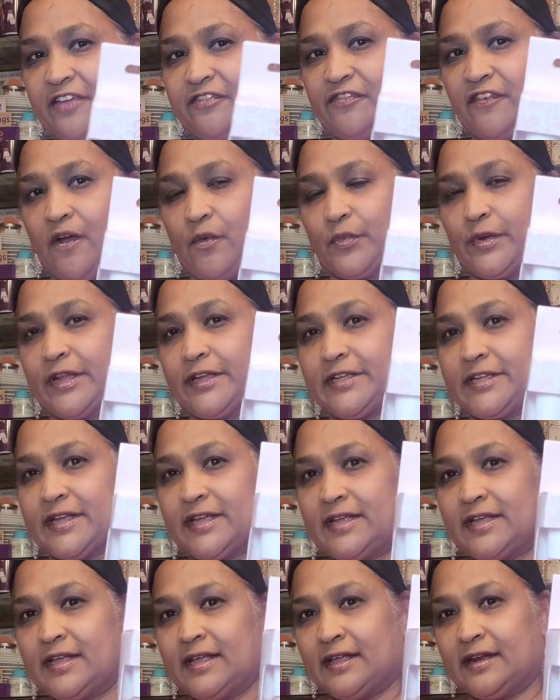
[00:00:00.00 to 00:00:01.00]
I found it
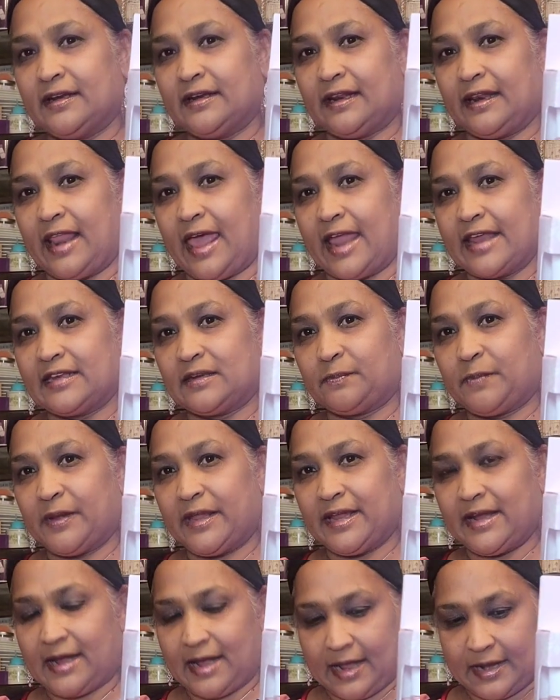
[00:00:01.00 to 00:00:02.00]
the light
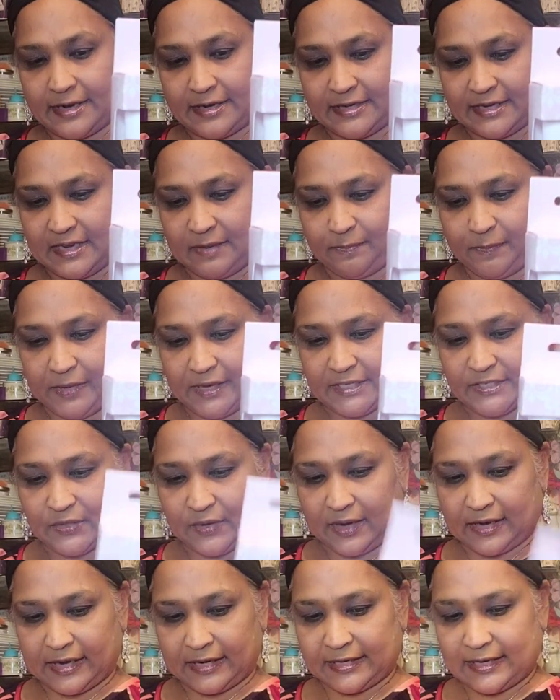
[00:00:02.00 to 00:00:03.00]
pink and the deep pink
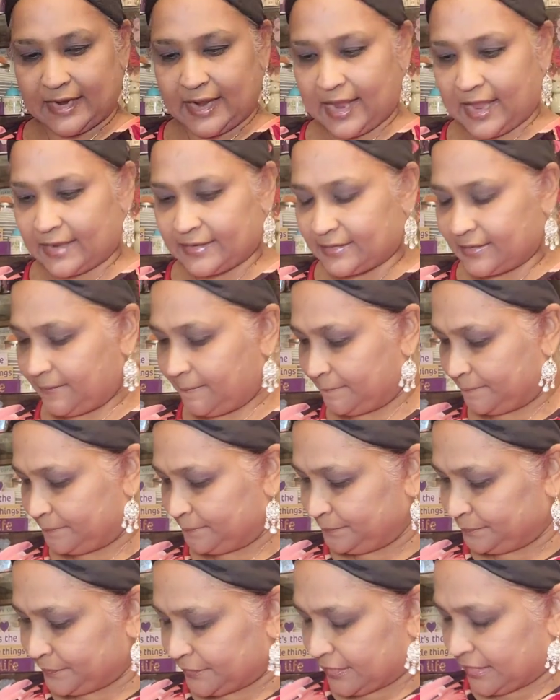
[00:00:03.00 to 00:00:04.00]
so I got that
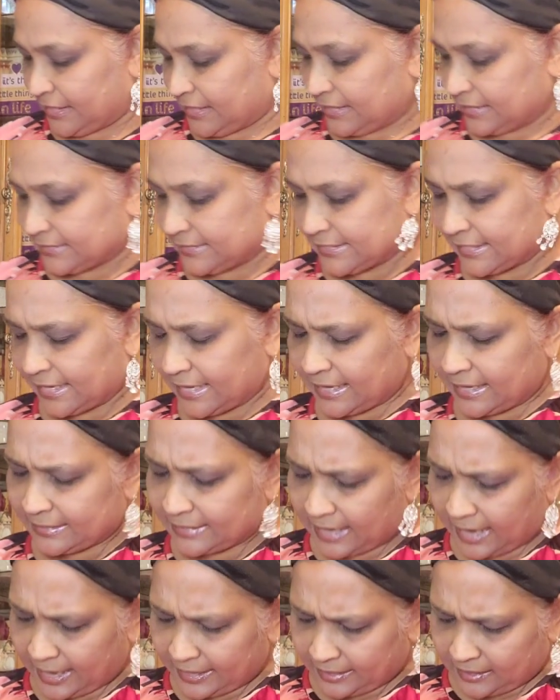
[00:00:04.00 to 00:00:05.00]

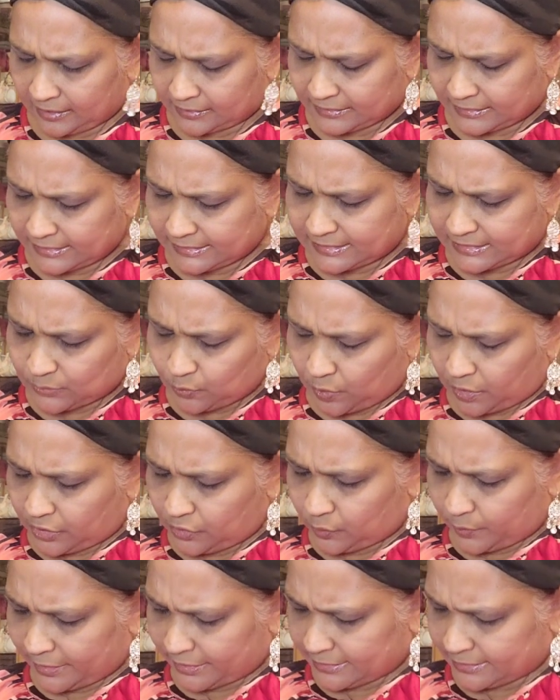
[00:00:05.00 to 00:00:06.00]
then I got this
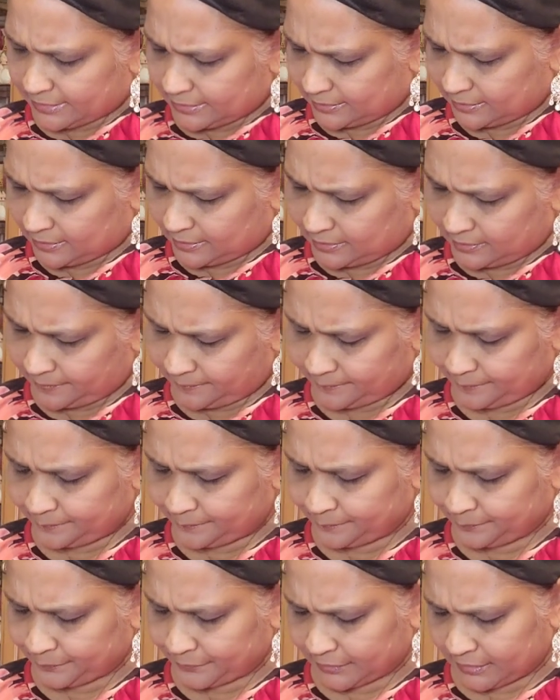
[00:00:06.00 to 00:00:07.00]
one with the
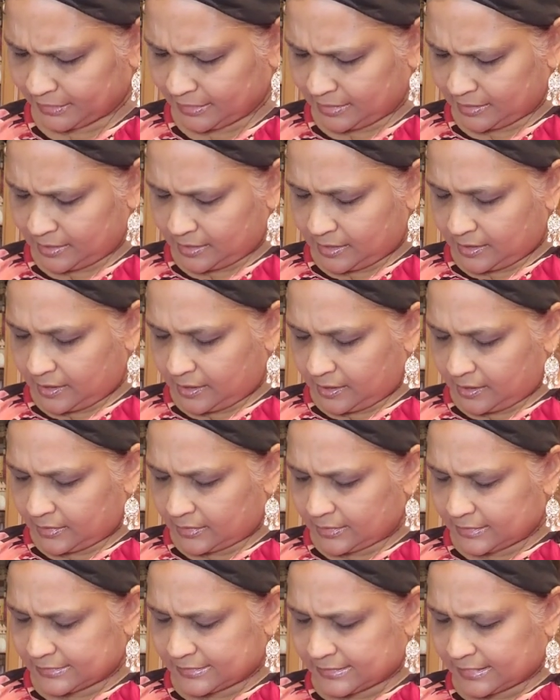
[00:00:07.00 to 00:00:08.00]

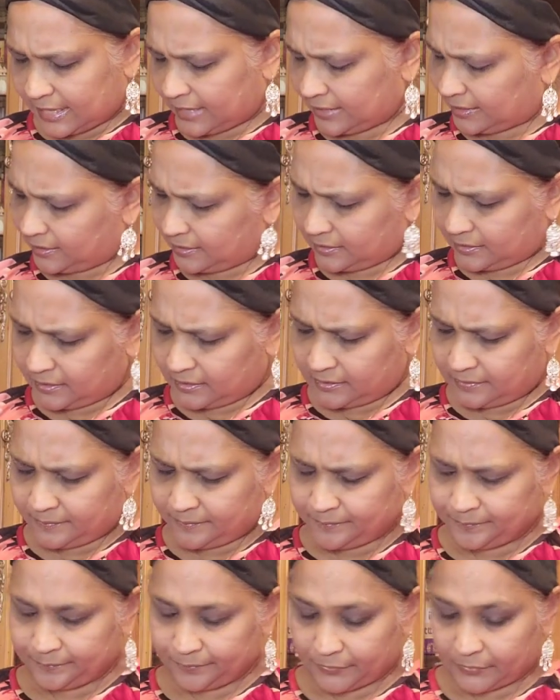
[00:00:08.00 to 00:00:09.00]
it's like a
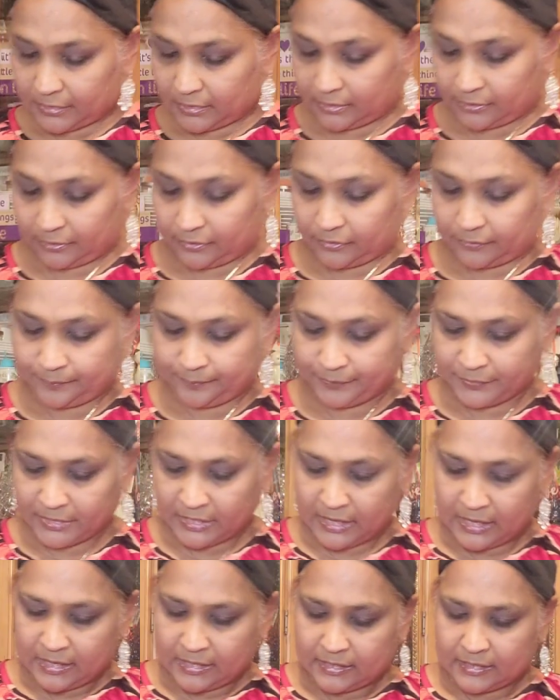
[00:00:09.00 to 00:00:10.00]
I don't know
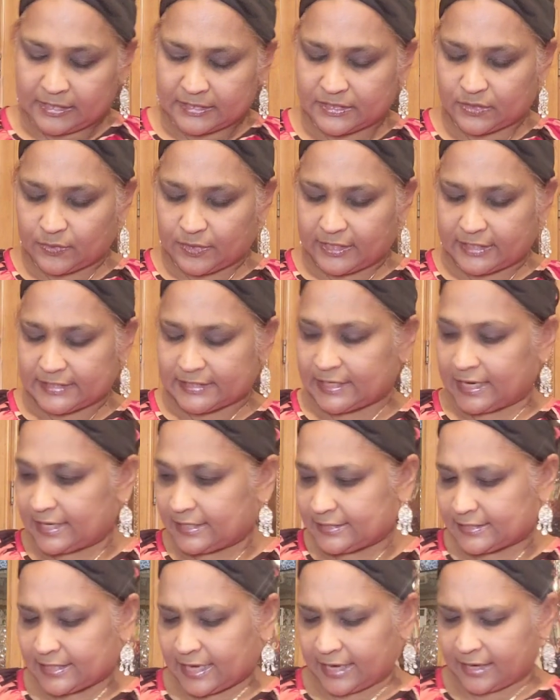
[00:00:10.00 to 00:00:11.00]
this one is
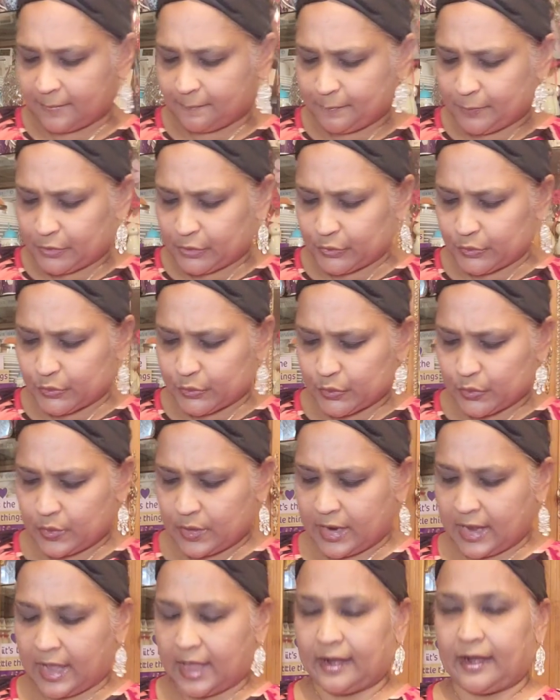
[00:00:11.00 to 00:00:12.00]
it's like a
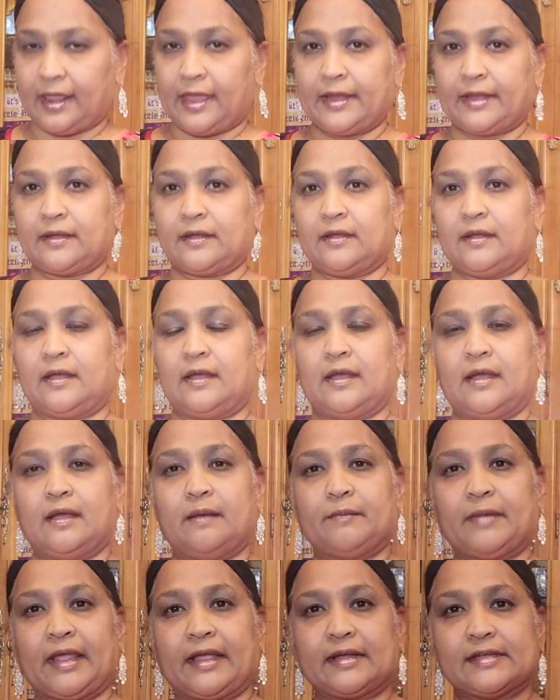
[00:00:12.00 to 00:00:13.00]
blue and like a
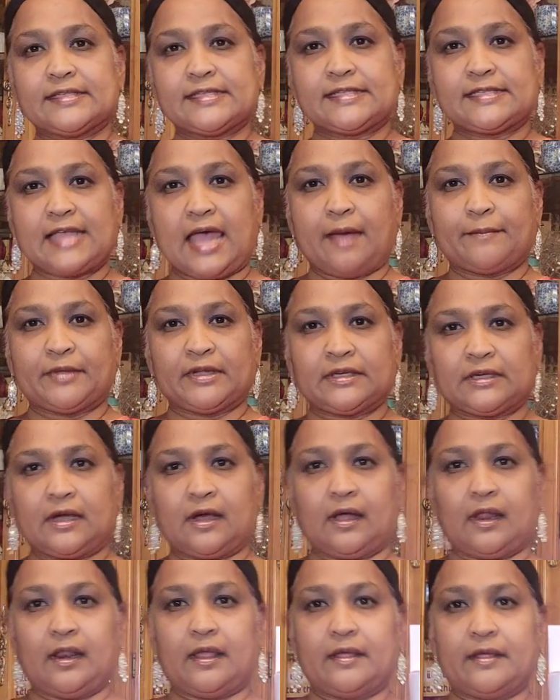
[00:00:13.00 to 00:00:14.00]
um like a salmon
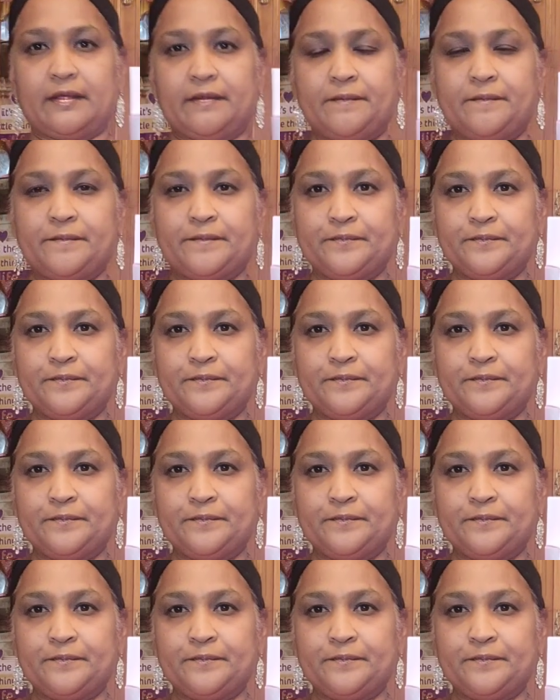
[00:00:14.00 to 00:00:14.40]
color